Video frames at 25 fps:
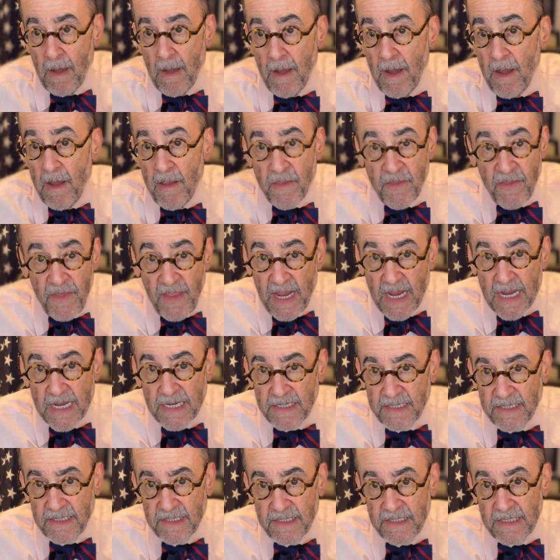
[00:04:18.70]

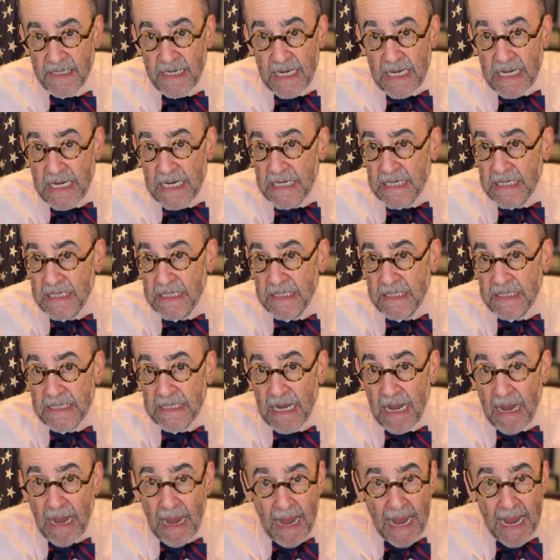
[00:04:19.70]
This is
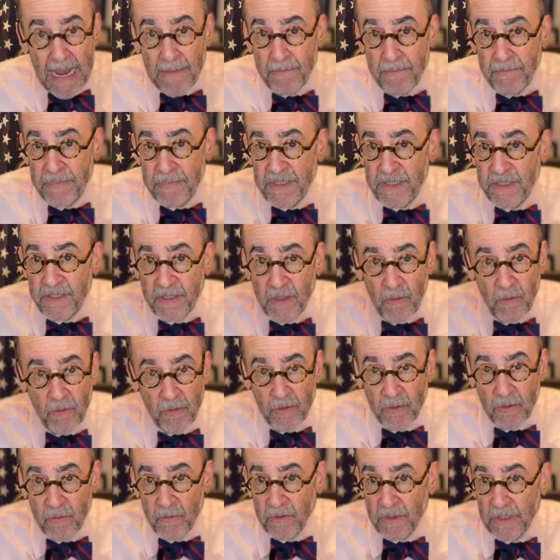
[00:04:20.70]

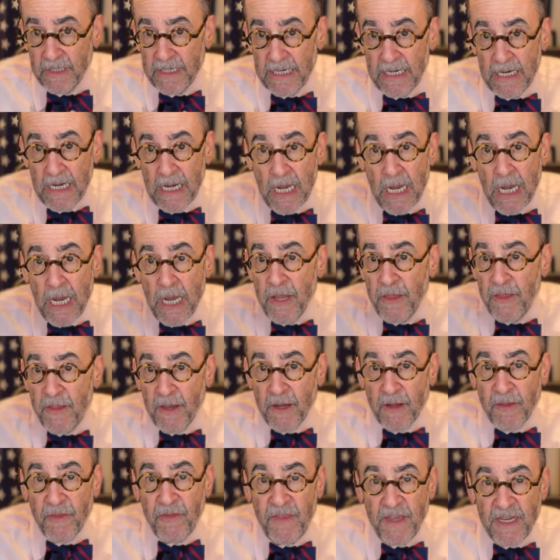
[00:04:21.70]
absolutely,
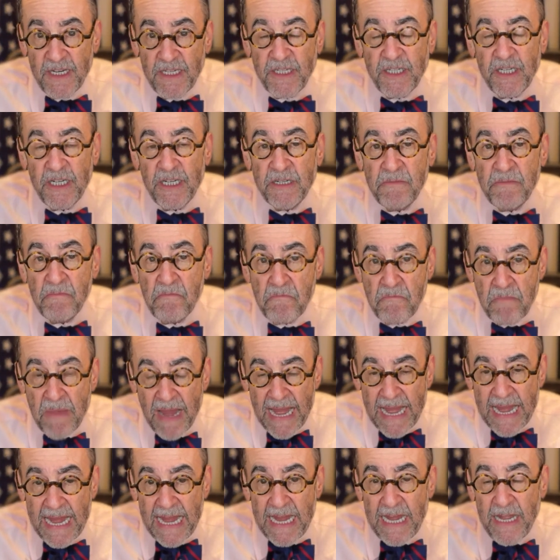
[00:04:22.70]
this is
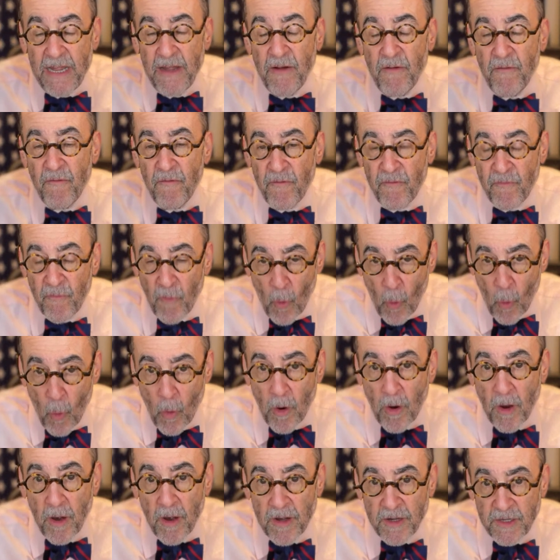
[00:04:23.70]
made
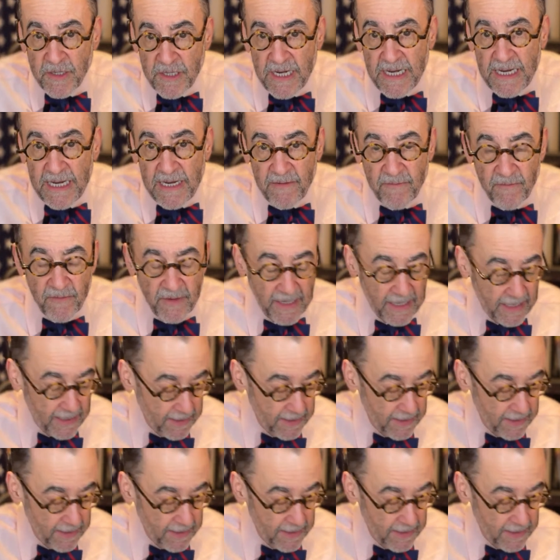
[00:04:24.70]
for TV.